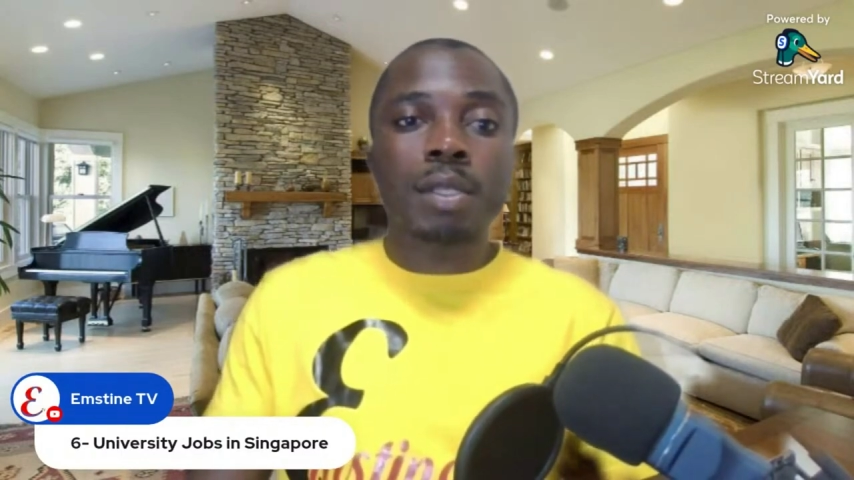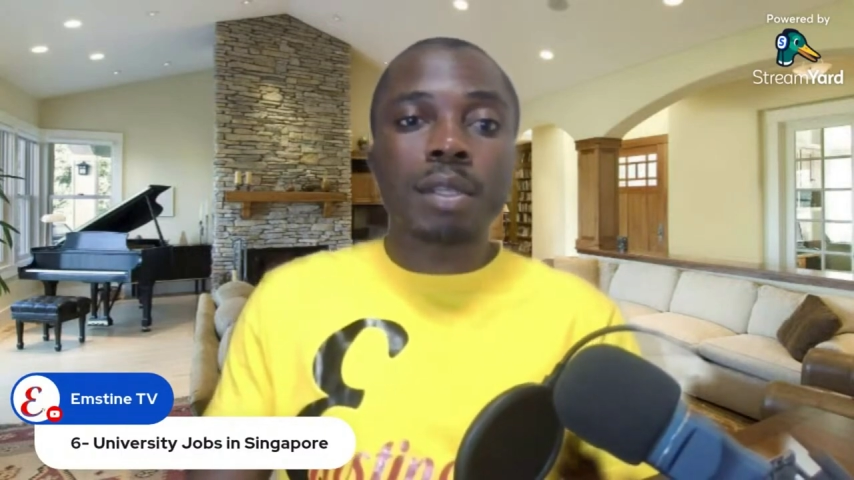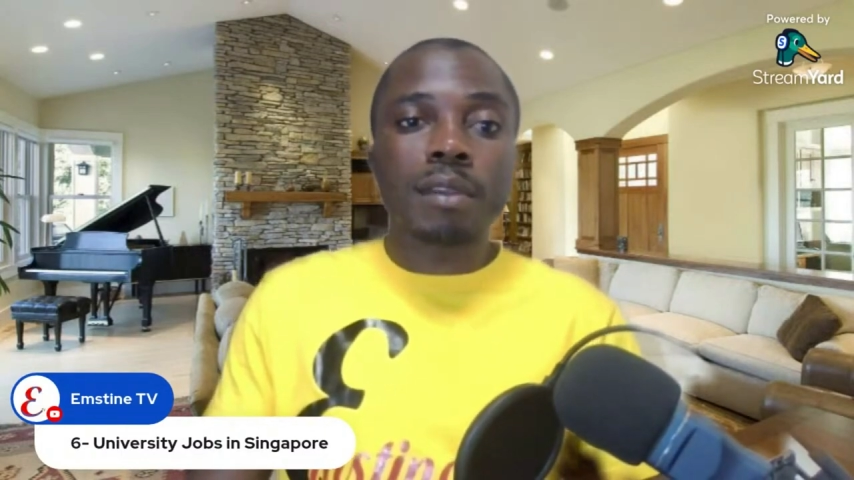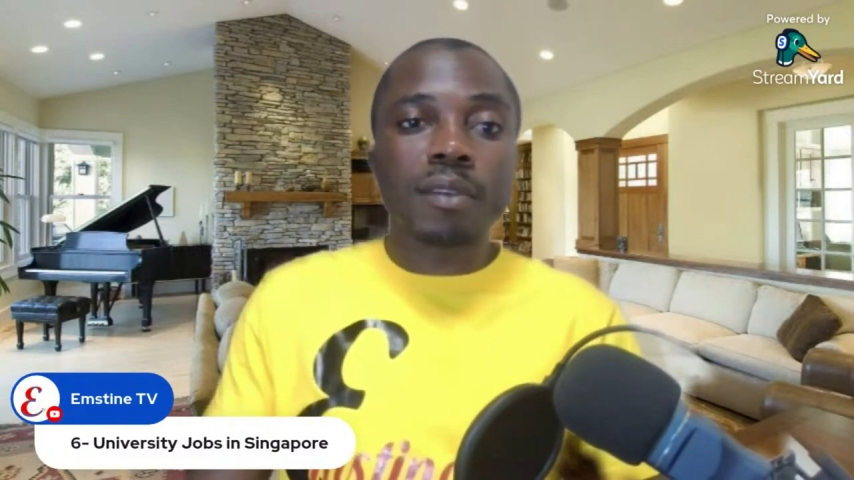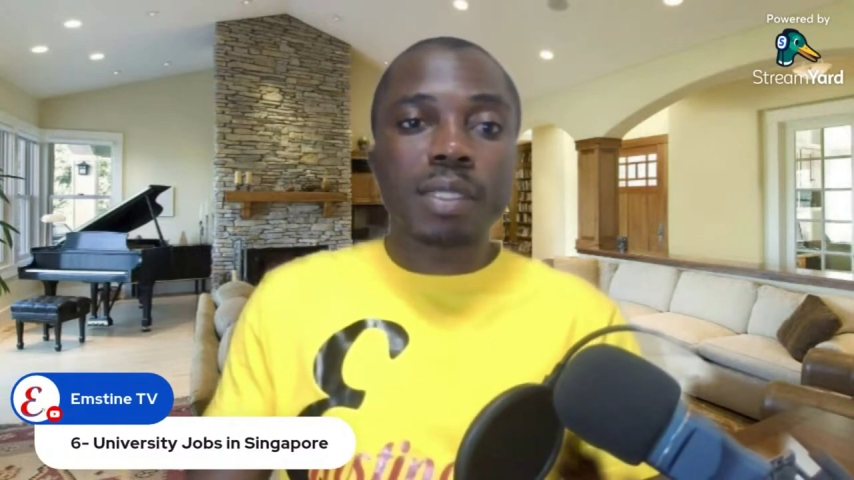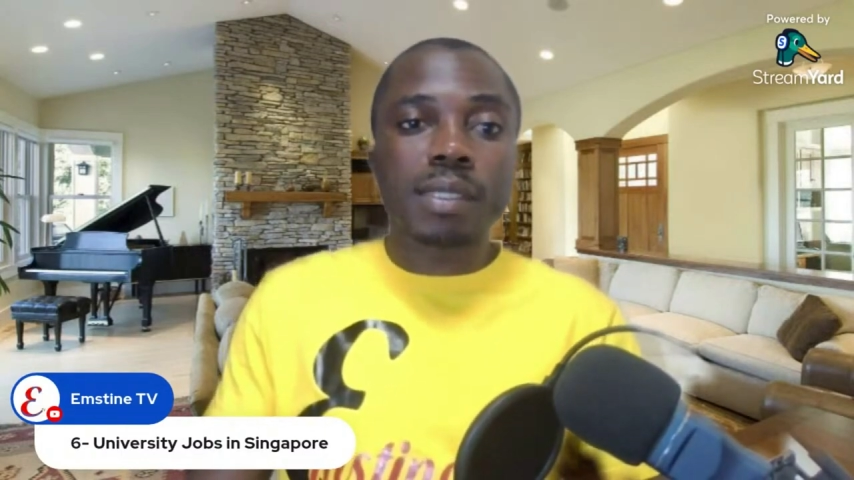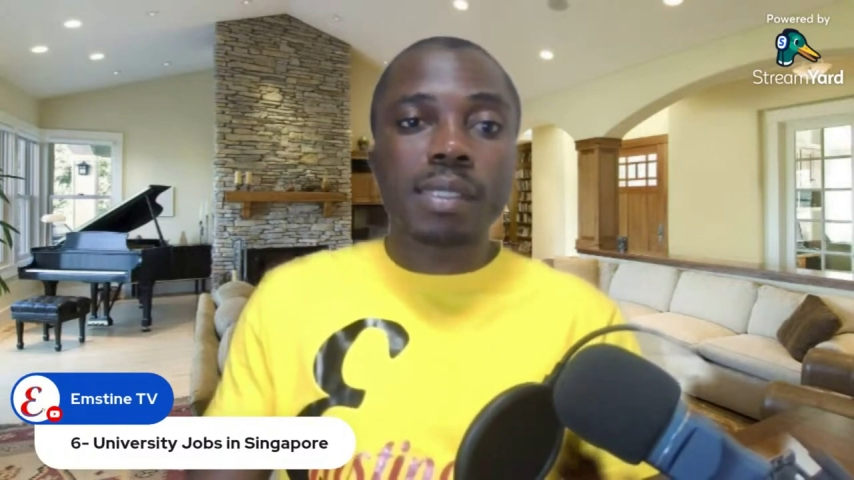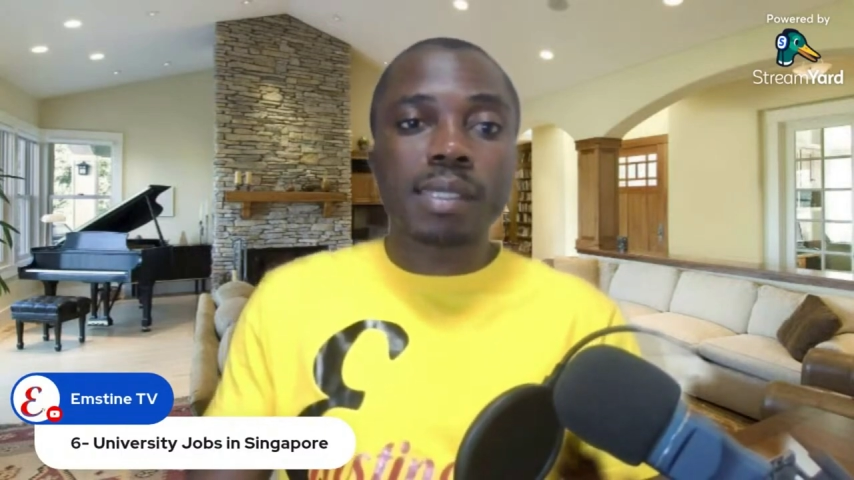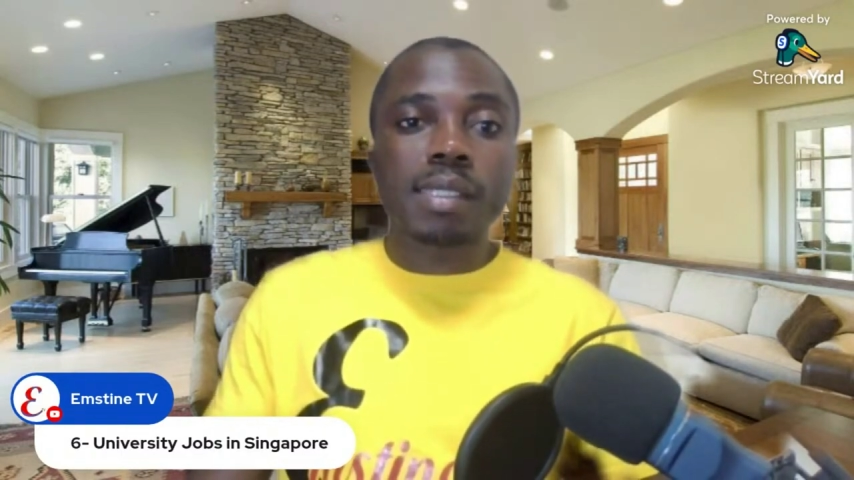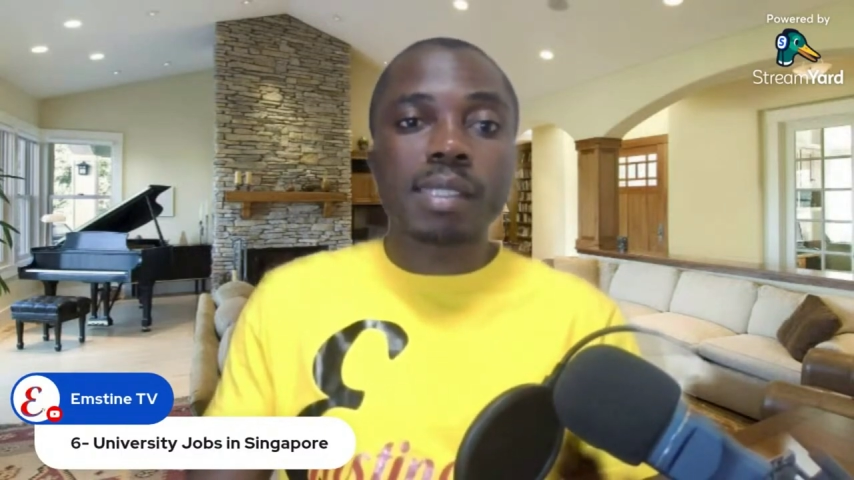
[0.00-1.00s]

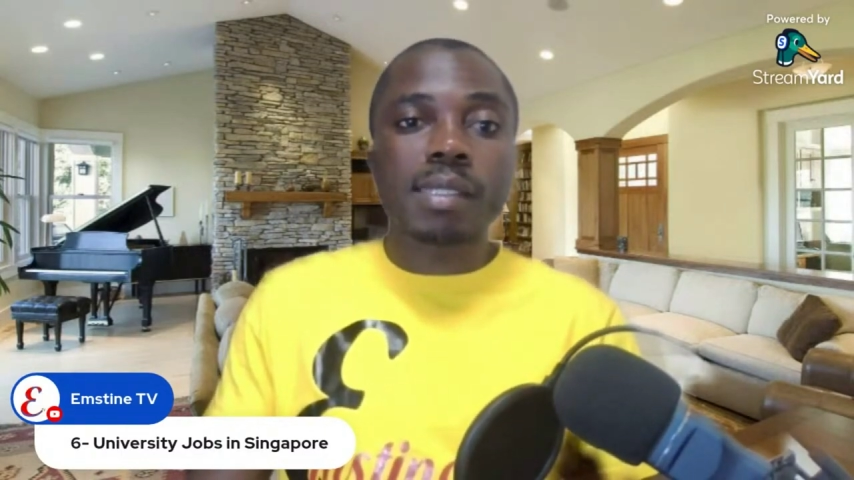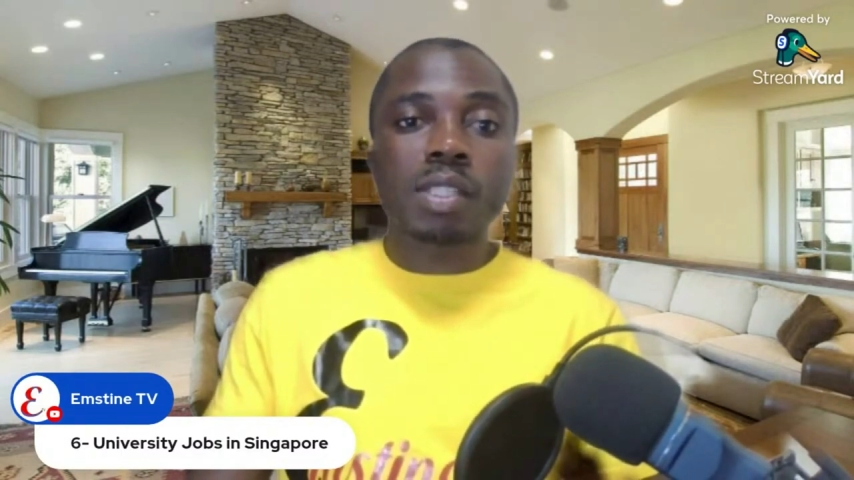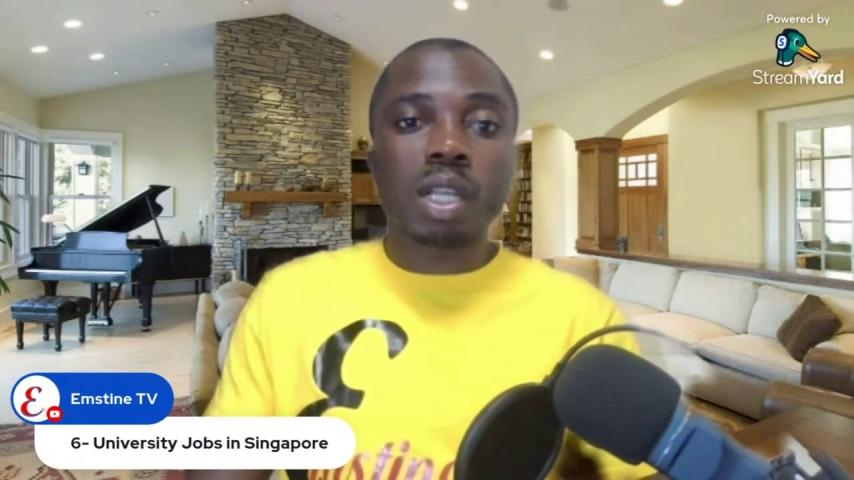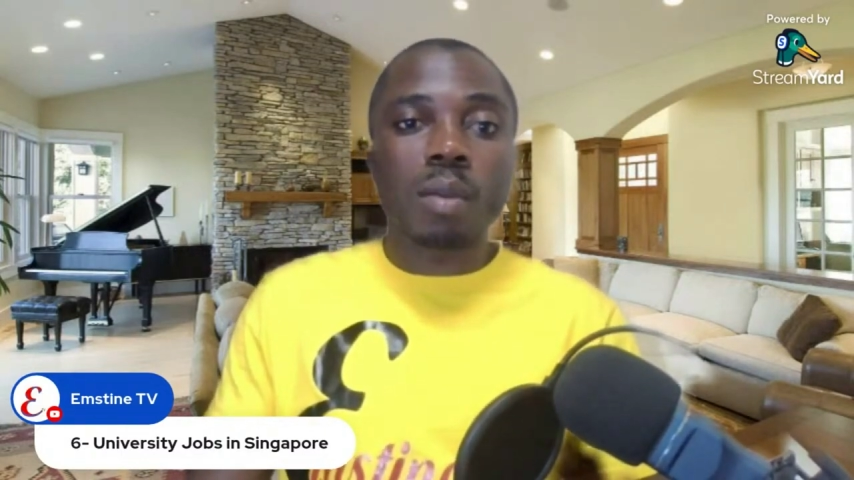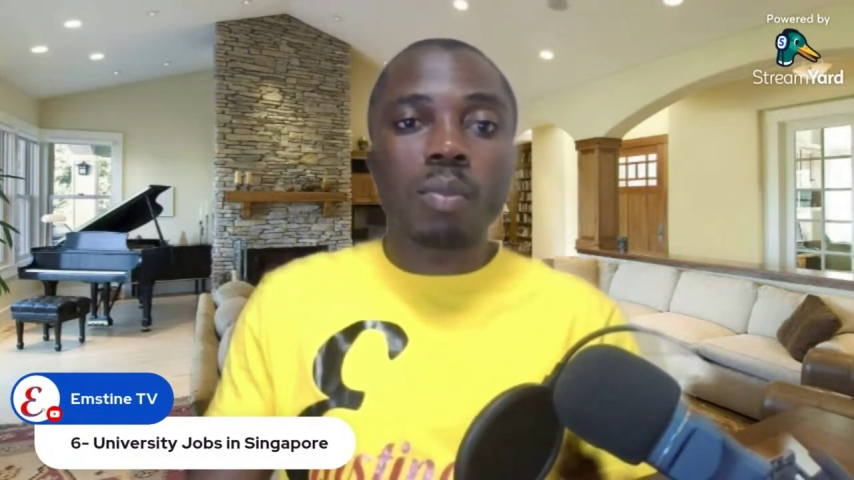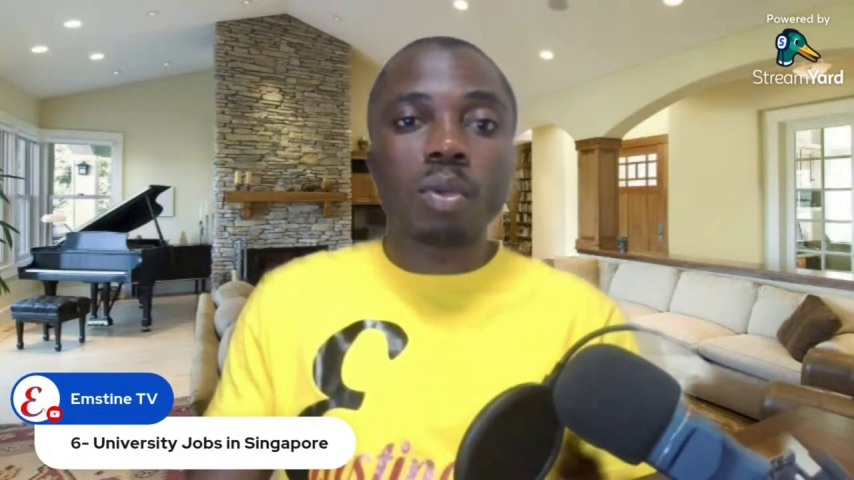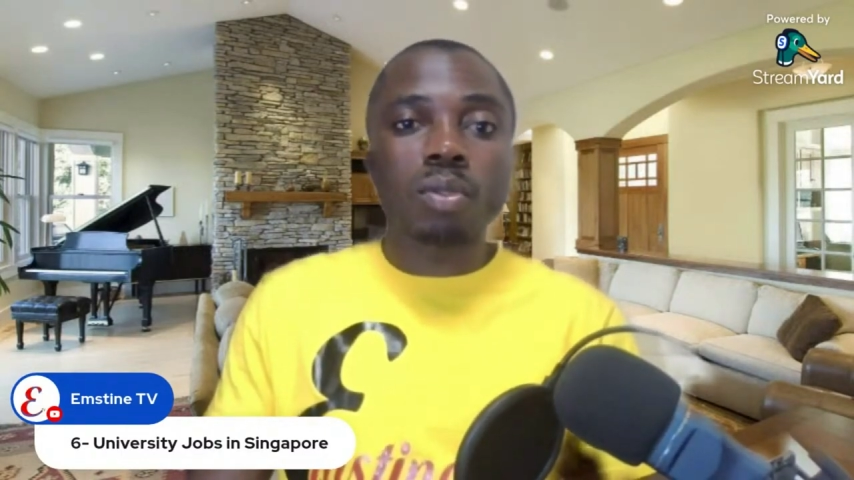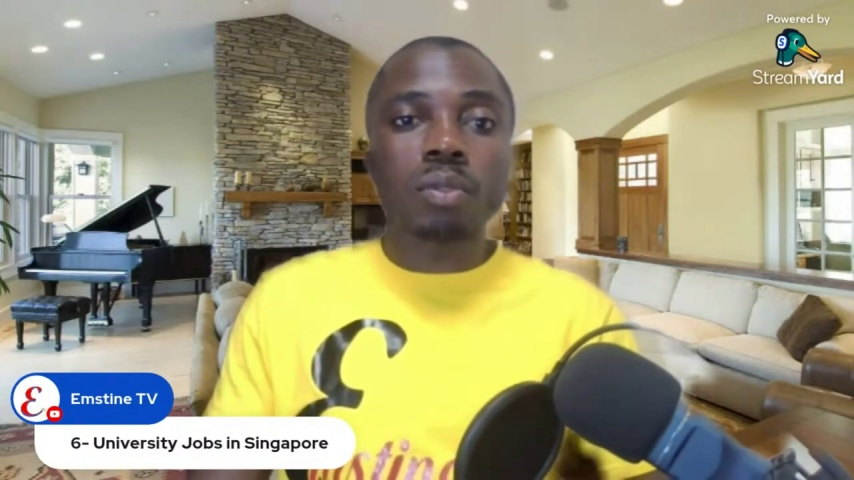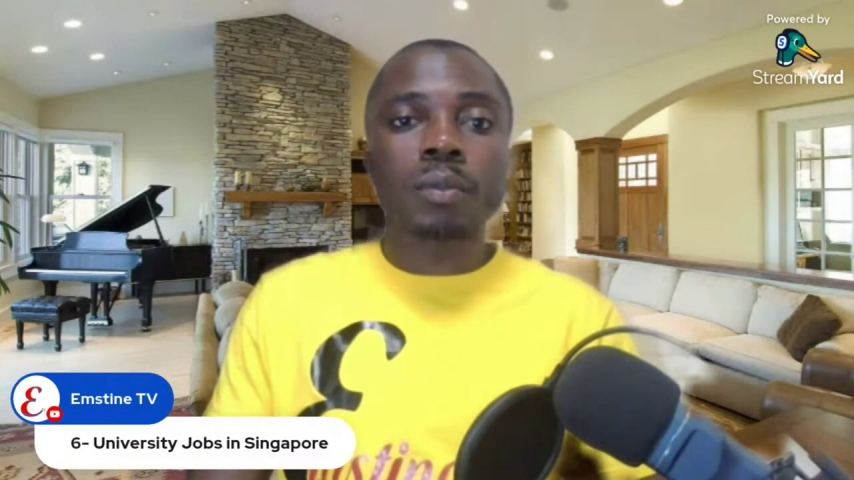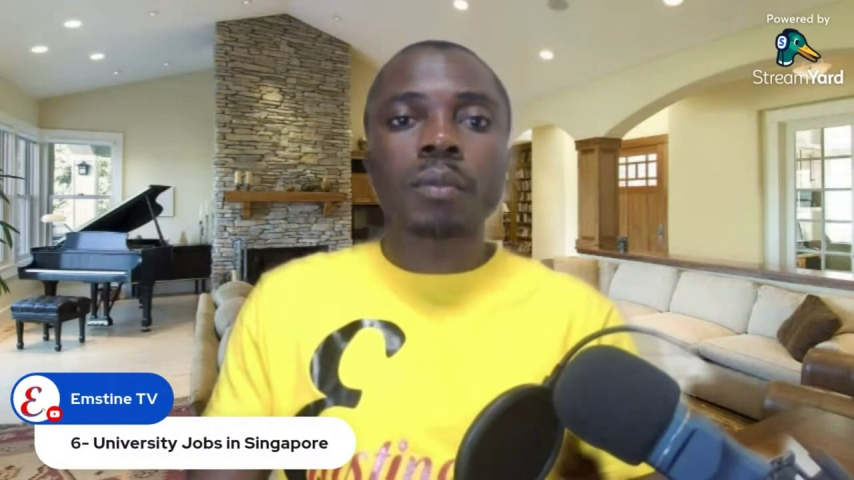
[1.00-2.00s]
University, Singapore.